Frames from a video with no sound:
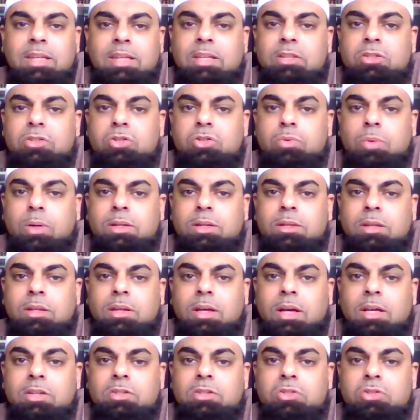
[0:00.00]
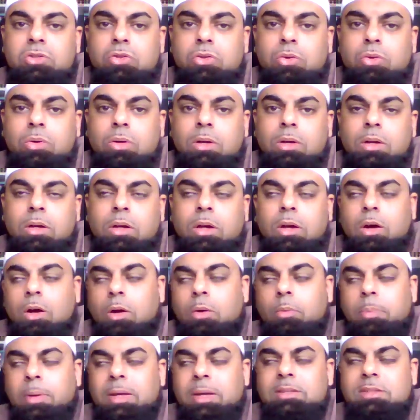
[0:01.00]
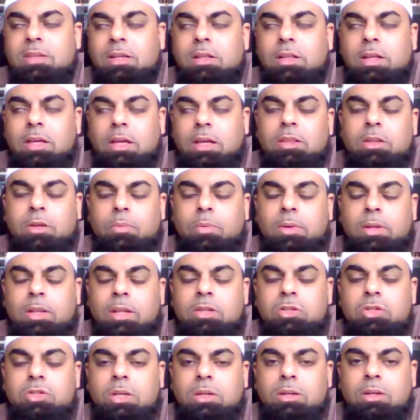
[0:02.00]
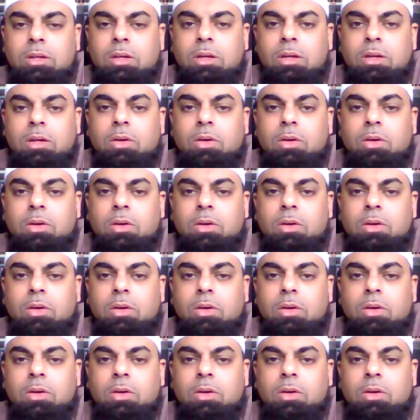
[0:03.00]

instructed us to, or basically in the religion,